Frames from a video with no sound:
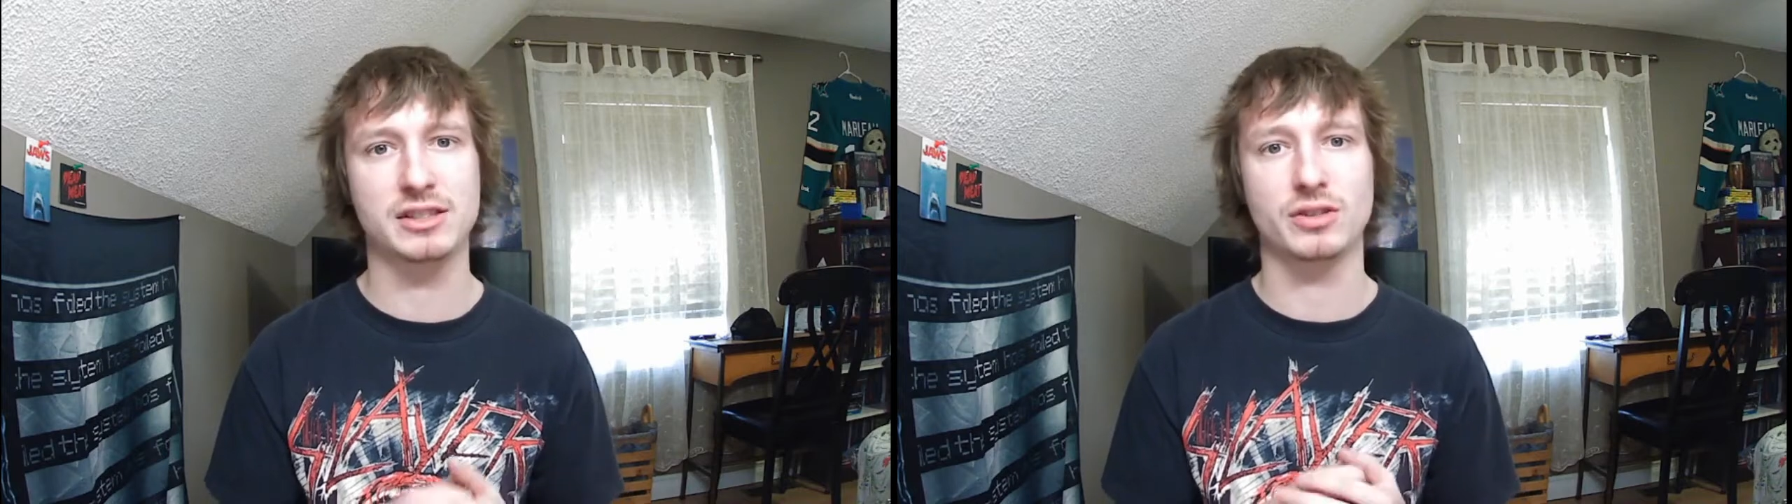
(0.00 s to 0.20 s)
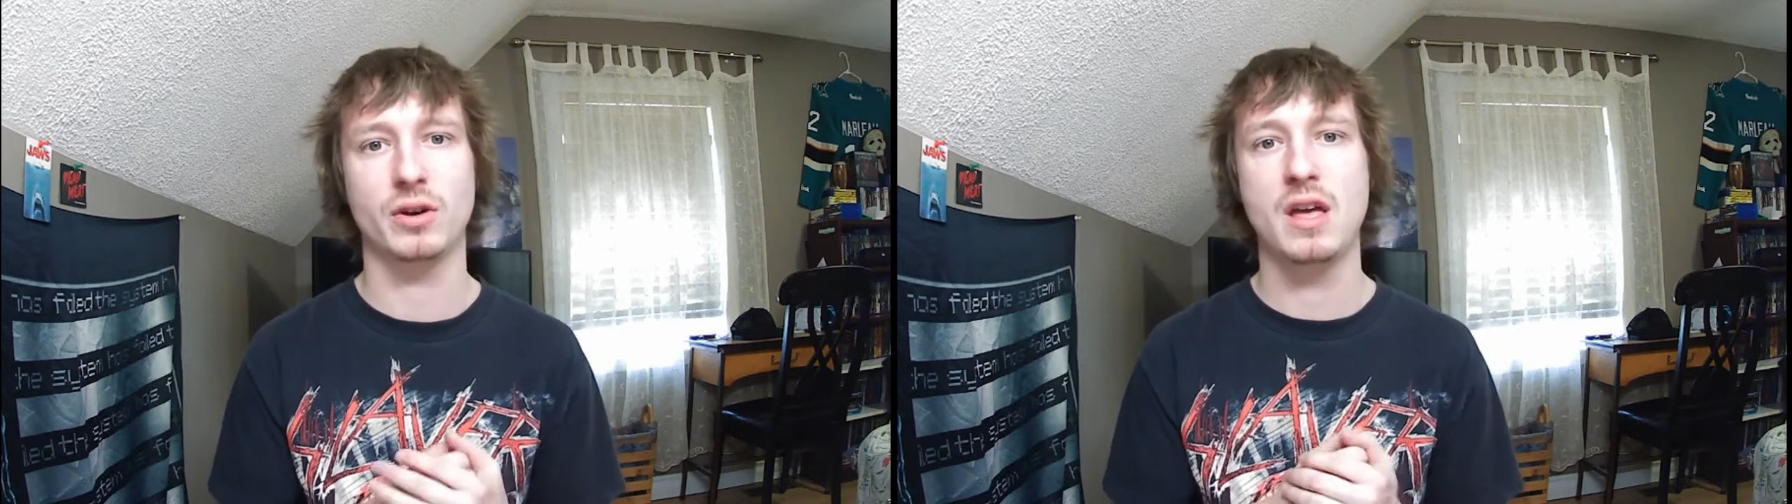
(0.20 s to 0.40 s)

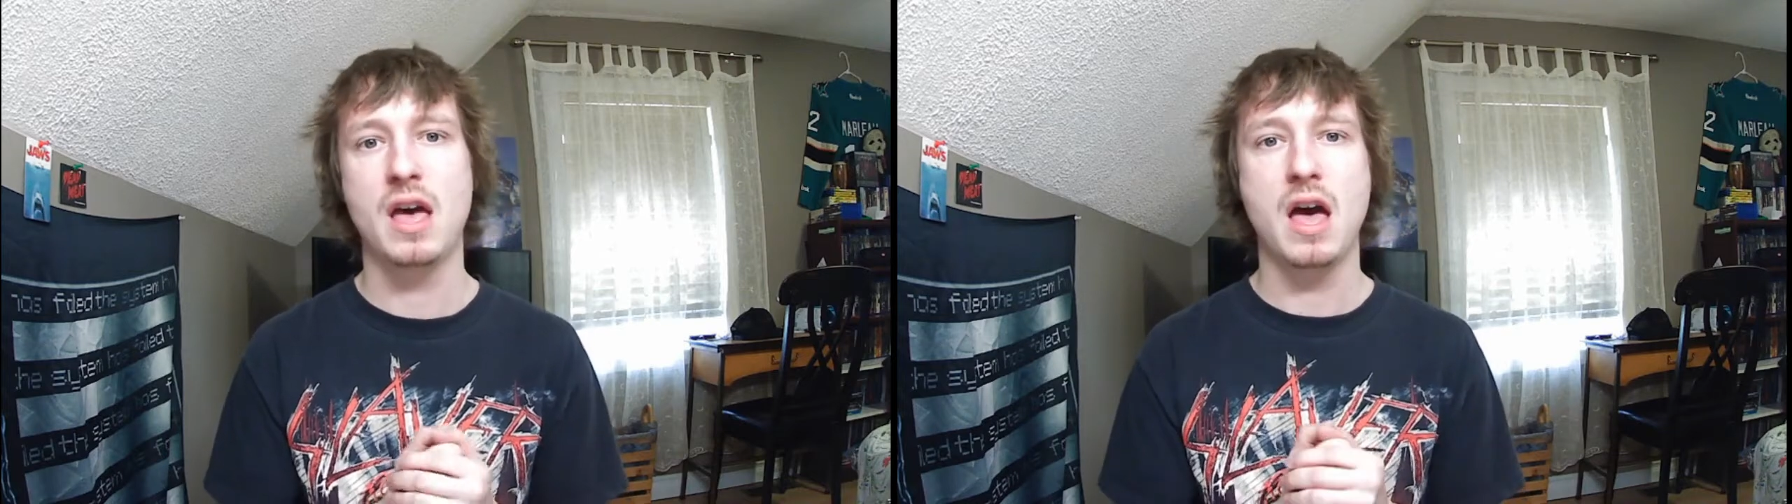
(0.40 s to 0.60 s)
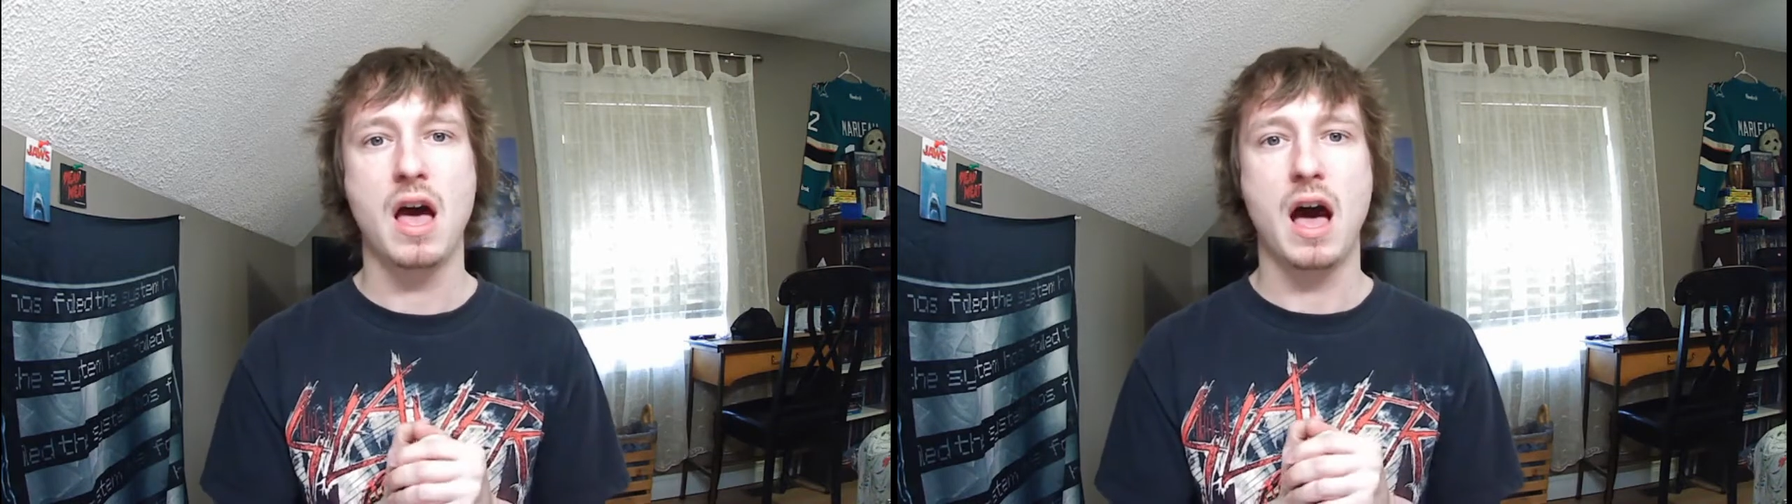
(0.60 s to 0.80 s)
So
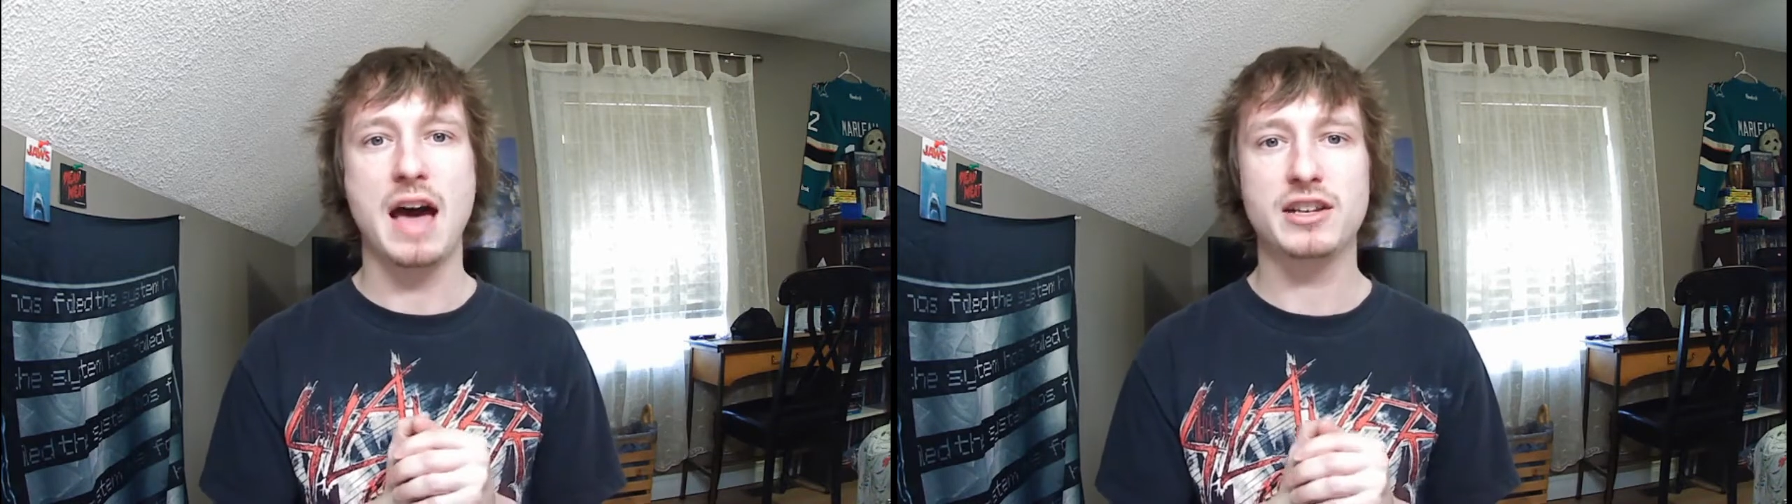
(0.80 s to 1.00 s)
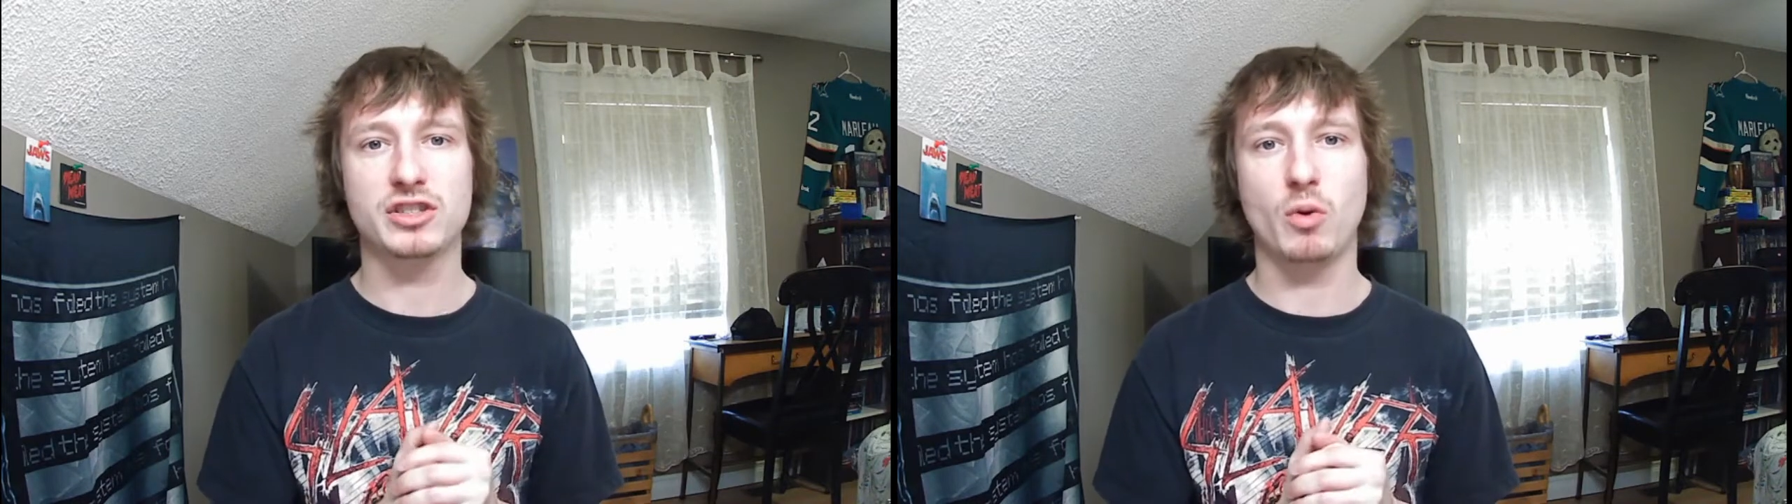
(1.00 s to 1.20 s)
I
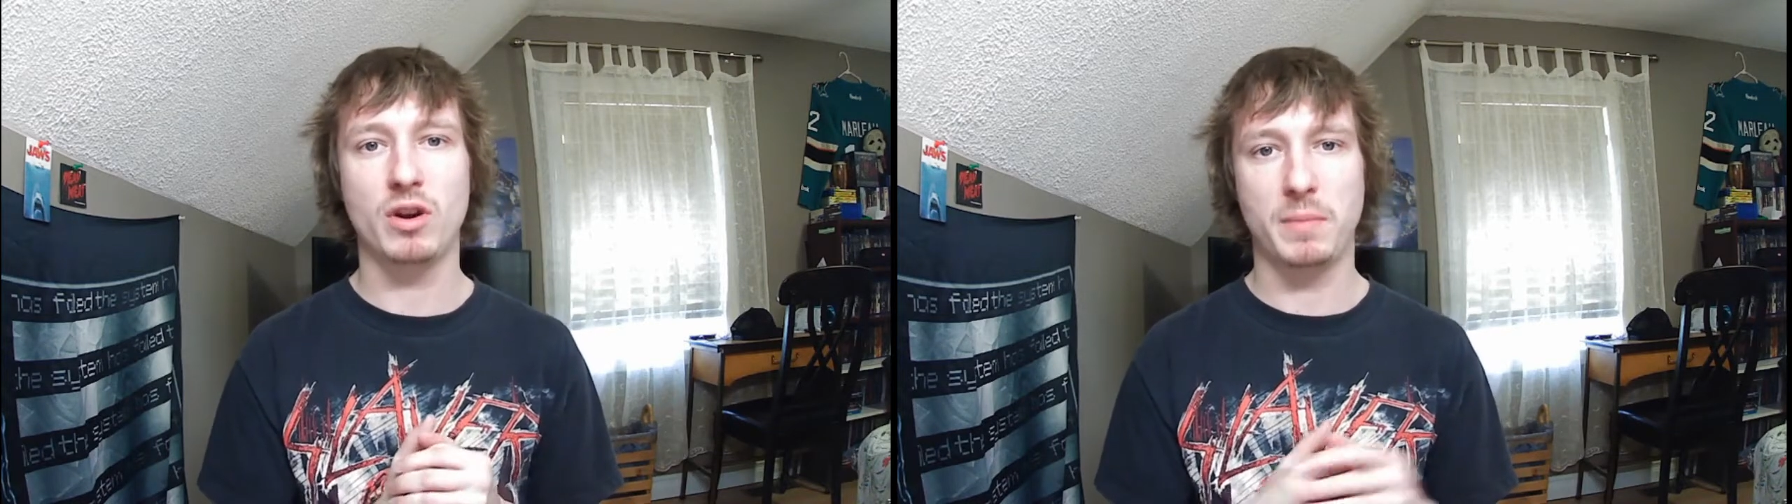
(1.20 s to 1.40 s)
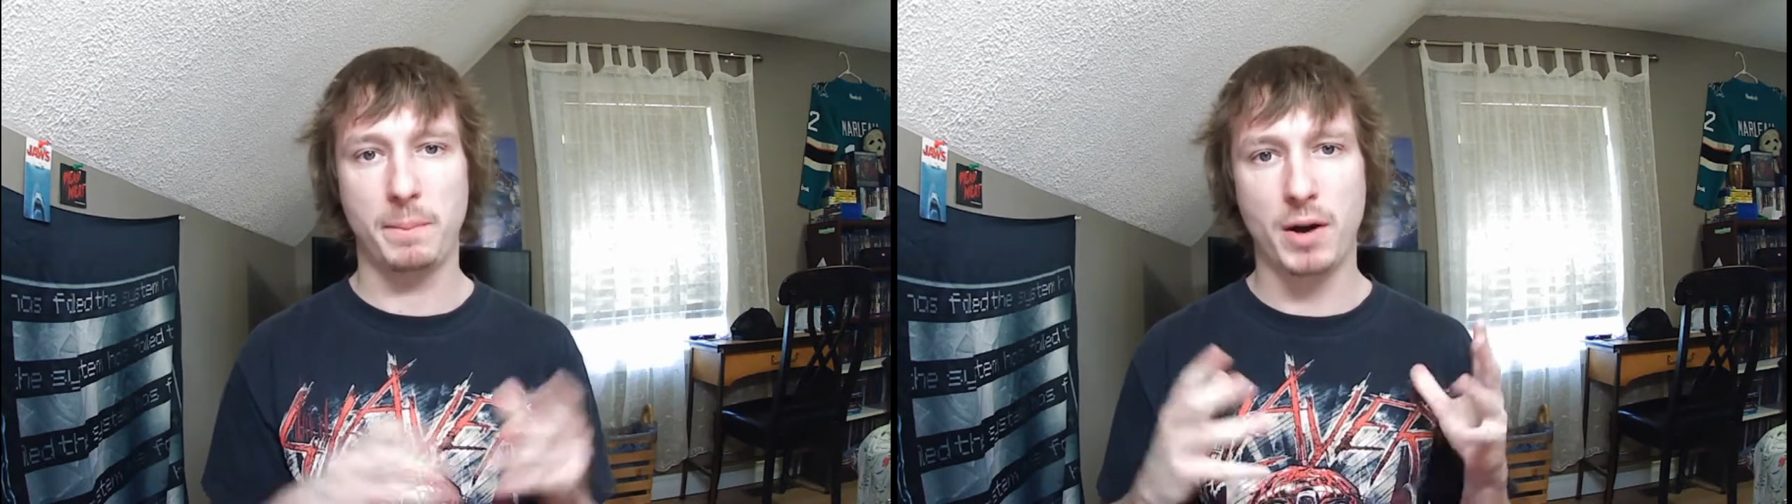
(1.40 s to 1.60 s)
just don't want
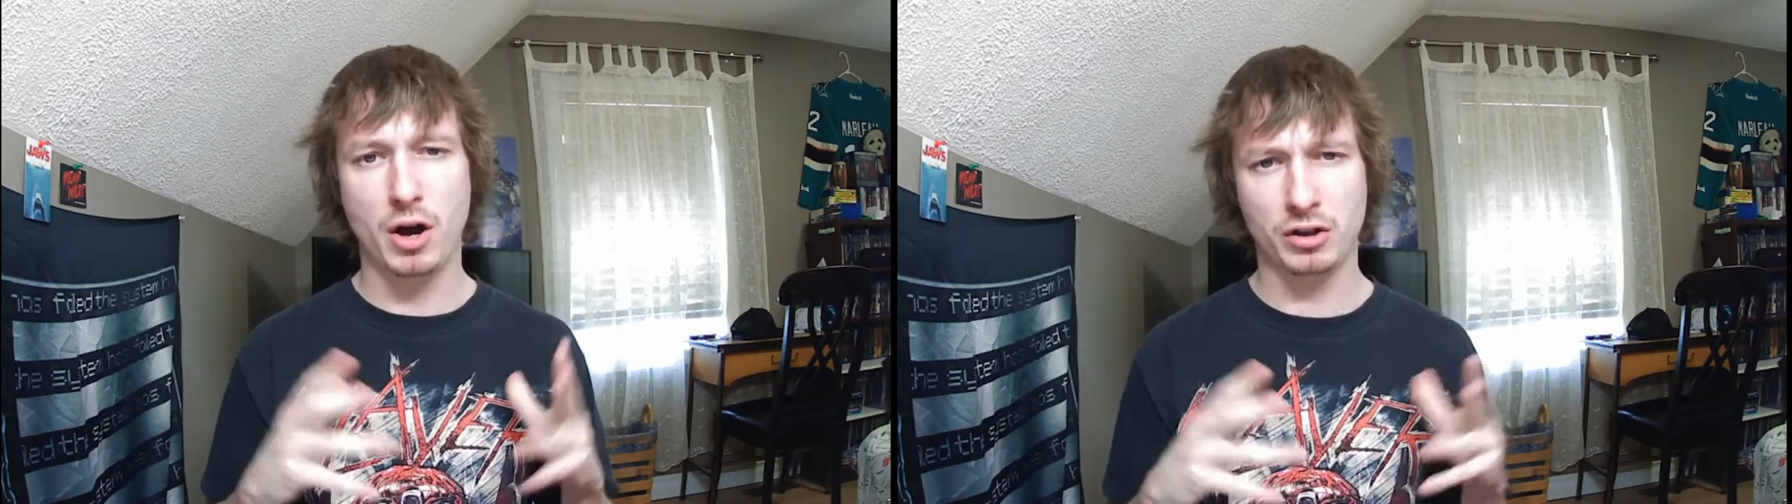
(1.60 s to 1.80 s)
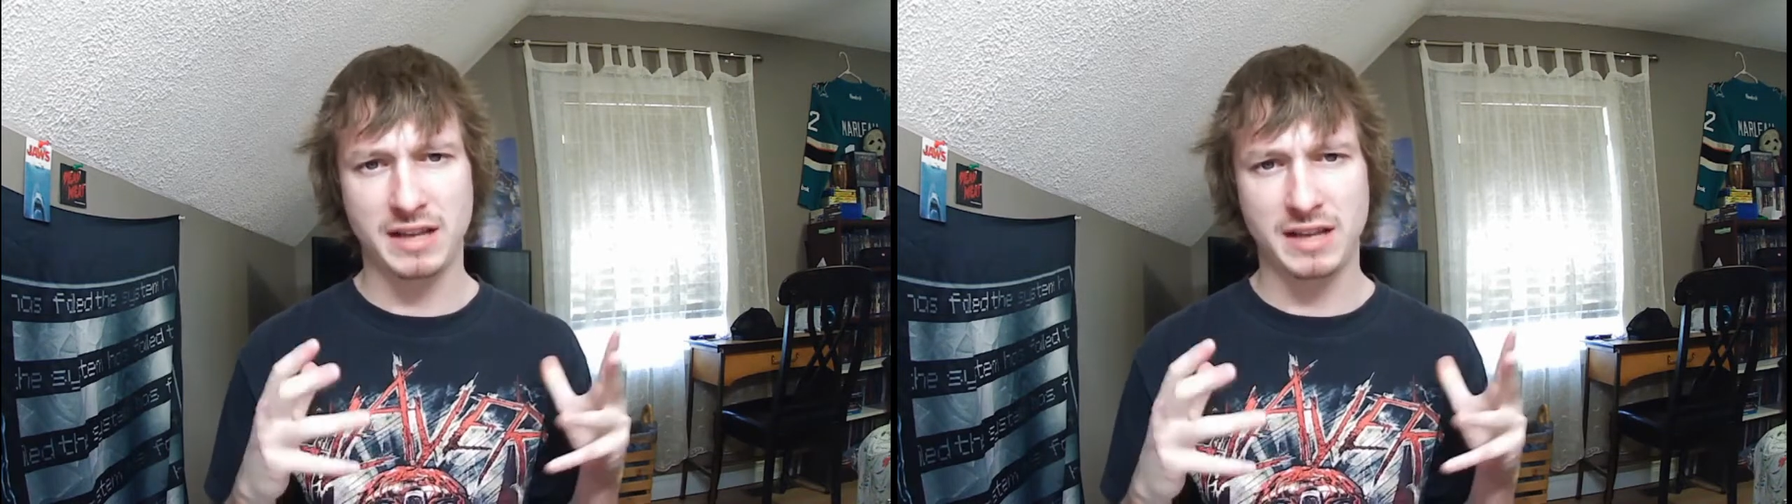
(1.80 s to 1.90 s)
to be bogged